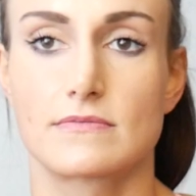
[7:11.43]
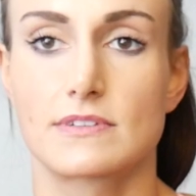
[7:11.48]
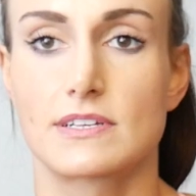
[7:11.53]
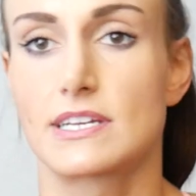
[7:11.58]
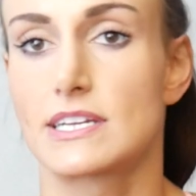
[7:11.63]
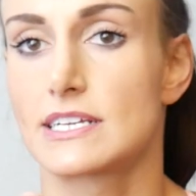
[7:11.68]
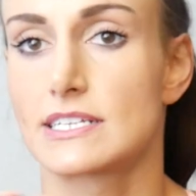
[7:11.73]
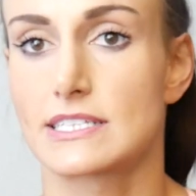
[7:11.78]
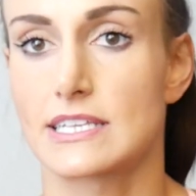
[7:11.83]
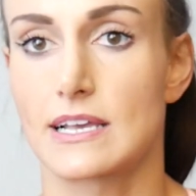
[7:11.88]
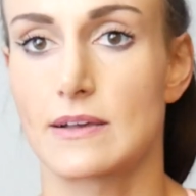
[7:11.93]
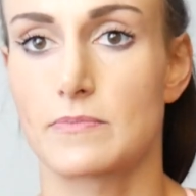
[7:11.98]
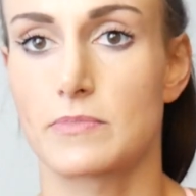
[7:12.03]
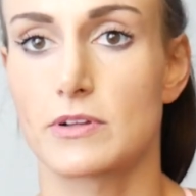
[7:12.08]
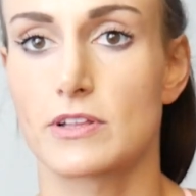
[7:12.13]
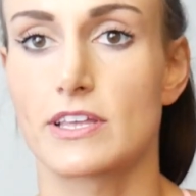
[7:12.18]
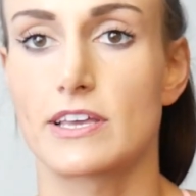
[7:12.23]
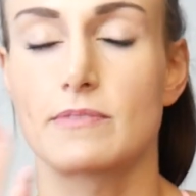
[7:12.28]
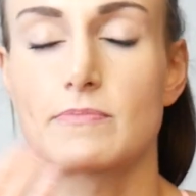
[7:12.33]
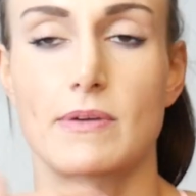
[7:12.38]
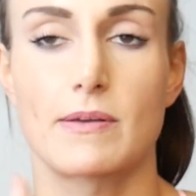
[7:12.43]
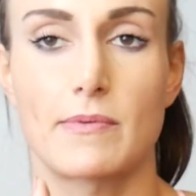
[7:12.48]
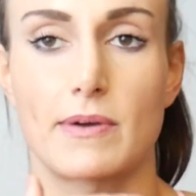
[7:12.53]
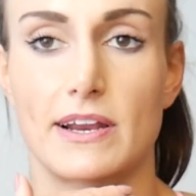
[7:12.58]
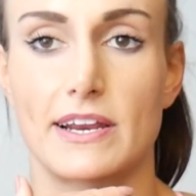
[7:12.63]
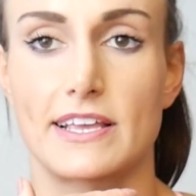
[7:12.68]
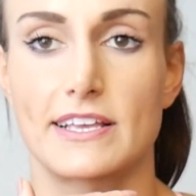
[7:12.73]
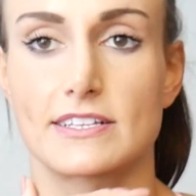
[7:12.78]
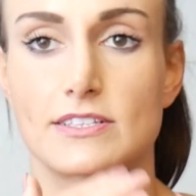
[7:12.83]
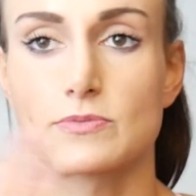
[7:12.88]
an example, like my
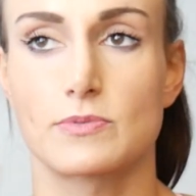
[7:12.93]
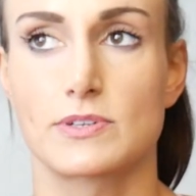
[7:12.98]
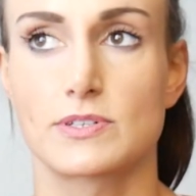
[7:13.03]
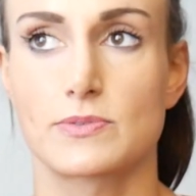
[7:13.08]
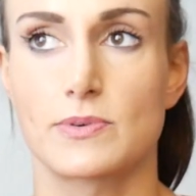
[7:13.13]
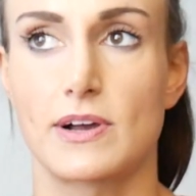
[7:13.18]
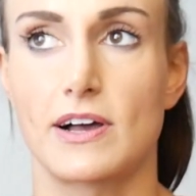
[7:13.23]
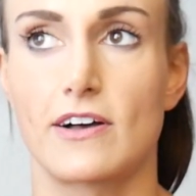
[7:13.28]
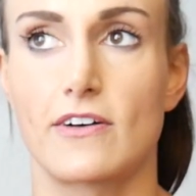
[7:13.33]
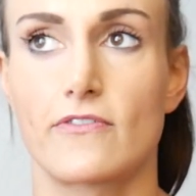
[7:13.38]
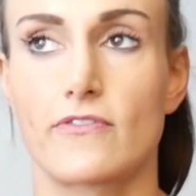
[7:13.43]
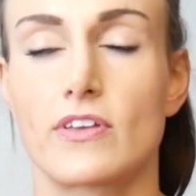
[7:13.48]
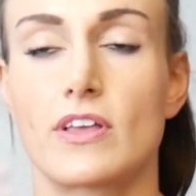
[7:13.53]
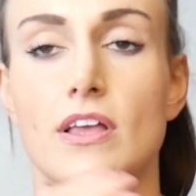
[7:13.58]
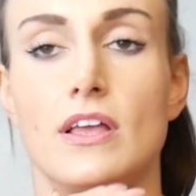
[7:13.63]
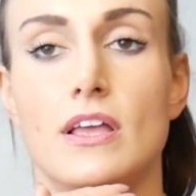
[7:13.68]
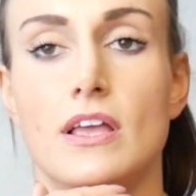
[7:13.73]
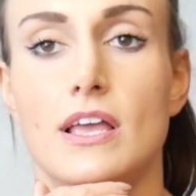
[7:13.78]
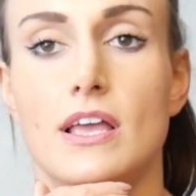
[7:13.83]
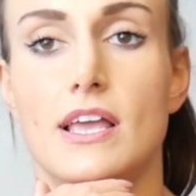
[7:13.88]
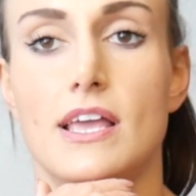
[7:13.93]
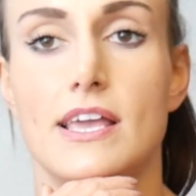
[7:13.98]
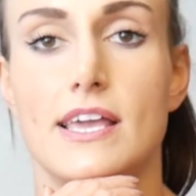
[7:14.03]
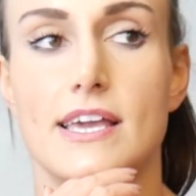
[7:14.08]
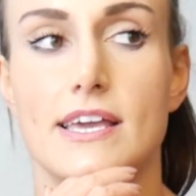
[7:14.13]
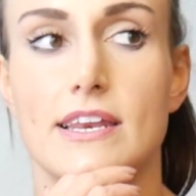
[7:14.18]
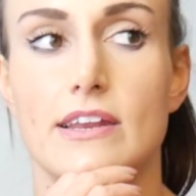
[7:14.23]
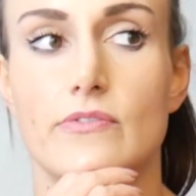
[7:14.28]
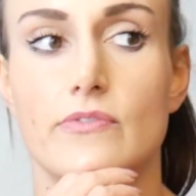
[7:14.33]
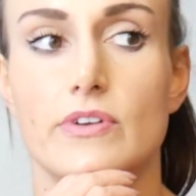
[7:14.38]
body hits 112
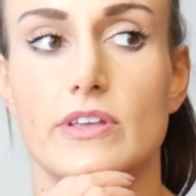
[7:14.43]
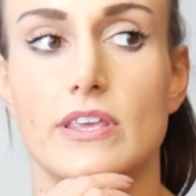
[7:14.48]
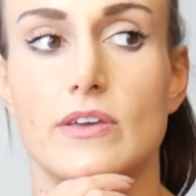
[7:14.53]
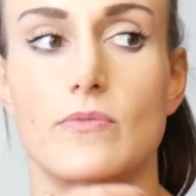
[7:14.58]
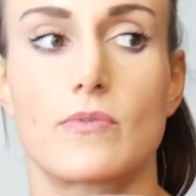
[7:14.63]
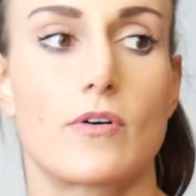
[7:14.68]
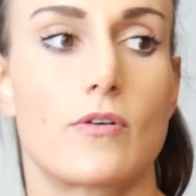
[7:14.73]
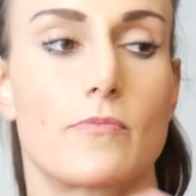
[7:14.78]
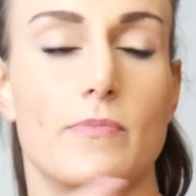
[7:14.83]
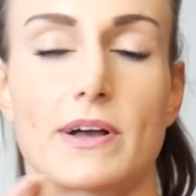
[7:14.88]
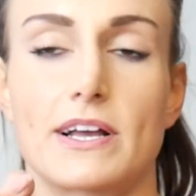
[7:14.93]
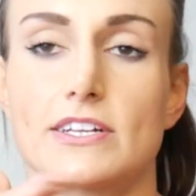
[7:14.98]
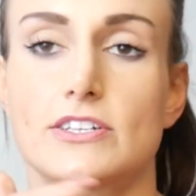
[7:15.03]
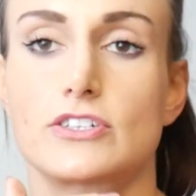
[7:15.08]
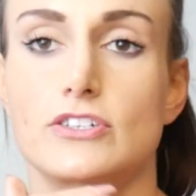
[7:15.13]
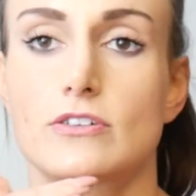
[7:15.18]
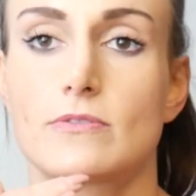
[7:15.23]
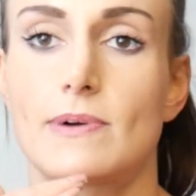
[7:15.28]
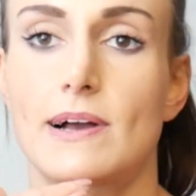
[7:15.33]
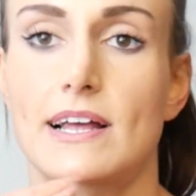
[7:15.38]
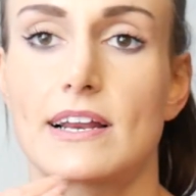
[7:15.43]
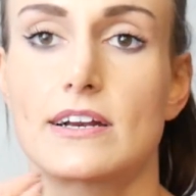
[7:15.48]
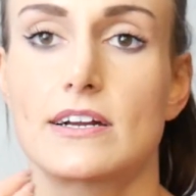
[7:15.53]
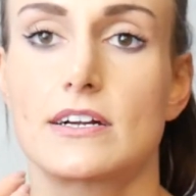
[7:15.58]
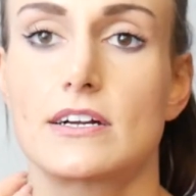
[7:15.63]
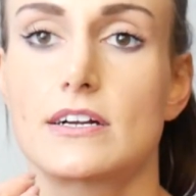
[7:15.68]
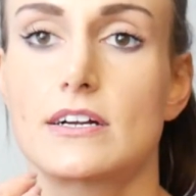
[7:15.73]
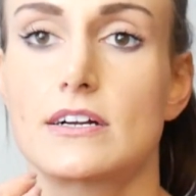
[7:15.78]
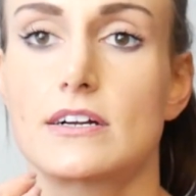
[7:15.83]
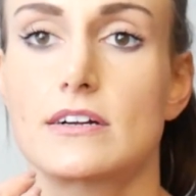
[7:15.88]
and it really won't budge no
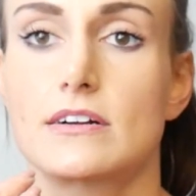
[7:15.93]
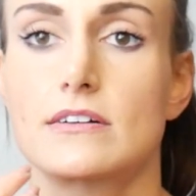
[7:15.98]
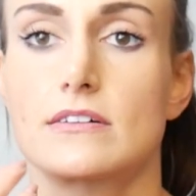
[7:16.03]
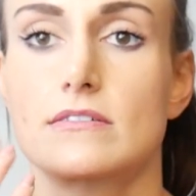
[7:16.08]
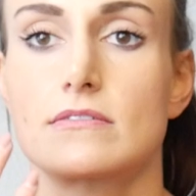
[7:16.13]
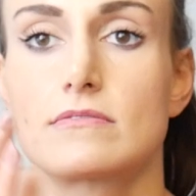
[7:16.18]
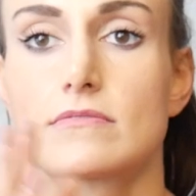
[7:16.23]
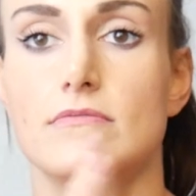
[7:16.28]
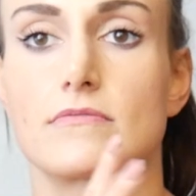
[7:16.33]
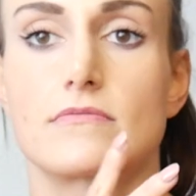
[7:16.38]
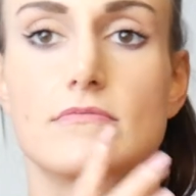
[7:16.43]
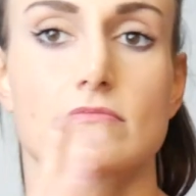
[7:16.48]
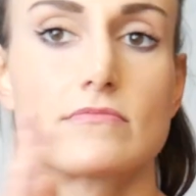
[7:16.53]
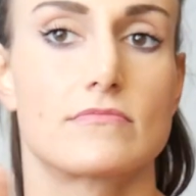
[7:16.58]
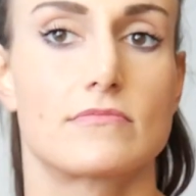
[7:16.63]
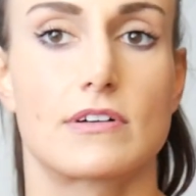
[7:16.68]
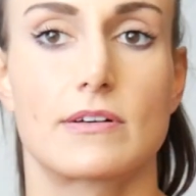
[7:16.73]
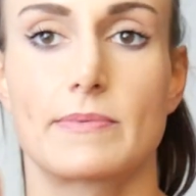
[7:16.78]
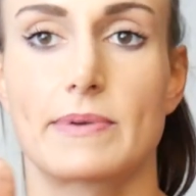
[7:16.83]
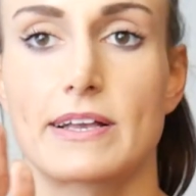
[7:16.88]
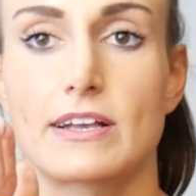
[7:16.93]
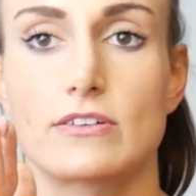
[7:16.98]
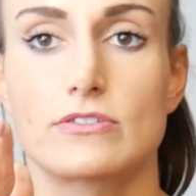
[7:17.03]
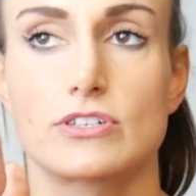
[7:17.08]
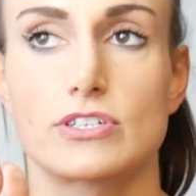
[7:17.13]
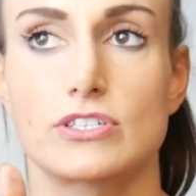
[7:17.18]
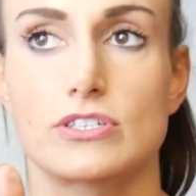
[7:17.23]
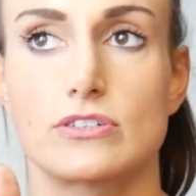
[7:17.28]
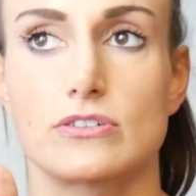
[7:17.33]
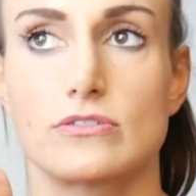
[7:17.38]
matter what my
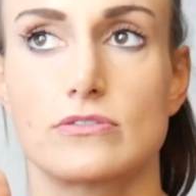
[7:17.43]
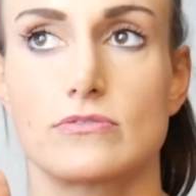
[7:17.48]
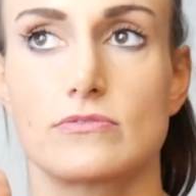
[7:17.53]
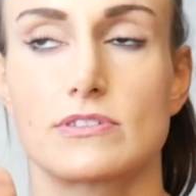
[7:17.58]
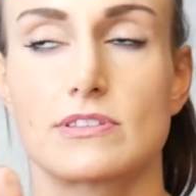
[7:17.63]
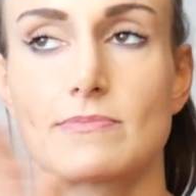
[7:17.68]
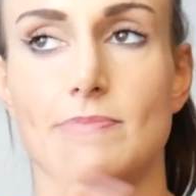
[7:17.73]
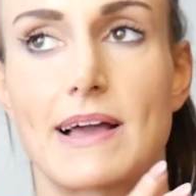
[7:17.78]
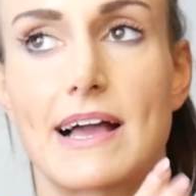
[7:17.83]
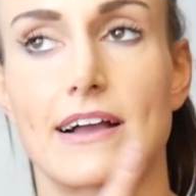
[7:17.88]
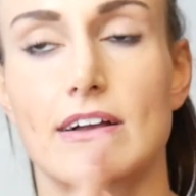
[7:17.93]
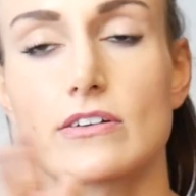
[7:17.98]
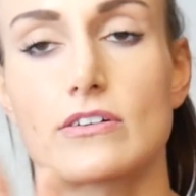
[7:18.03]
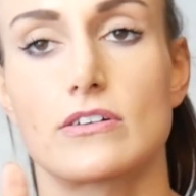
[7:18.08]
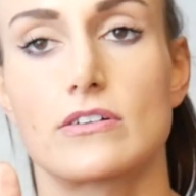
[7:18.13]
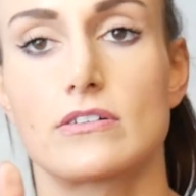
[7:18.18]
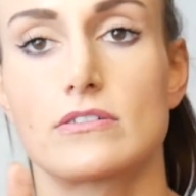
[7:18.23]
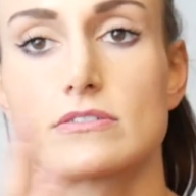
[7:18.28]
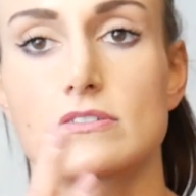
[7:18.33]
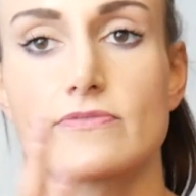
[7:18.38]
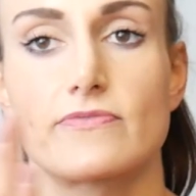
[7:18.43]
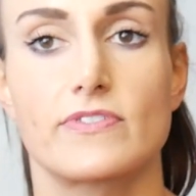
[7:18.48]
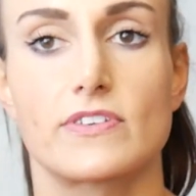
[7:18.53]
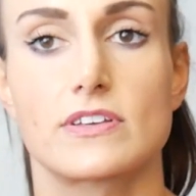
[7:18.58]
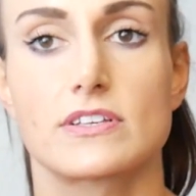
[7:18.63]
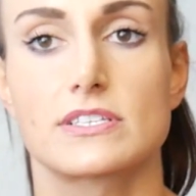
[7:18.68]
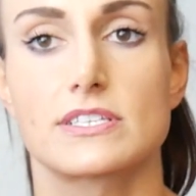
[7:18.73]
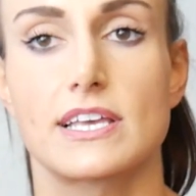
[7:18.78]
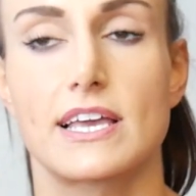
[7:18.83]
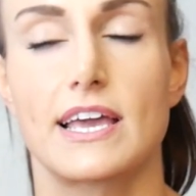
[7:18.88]
coaches do with the macros, it
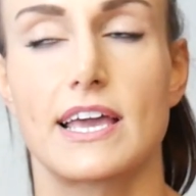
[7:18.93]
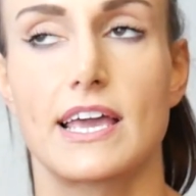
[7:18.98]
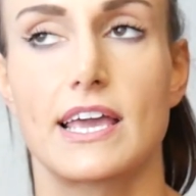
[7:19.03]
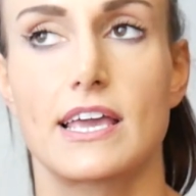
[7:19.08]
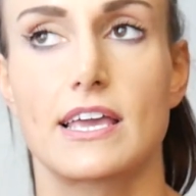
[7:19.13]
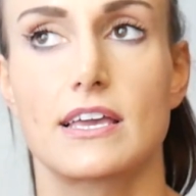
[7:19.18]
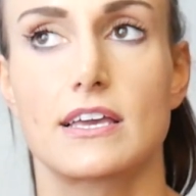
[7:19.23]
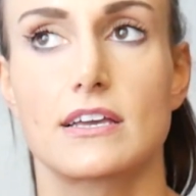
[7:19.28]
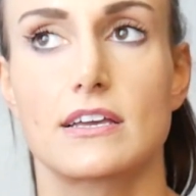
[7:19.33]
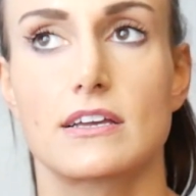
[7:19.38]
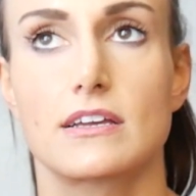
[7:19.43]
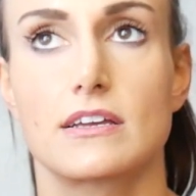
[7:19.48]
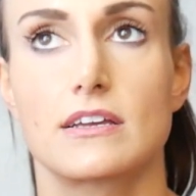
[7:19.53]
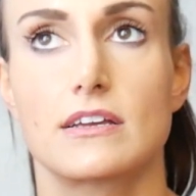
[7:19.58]
feels like.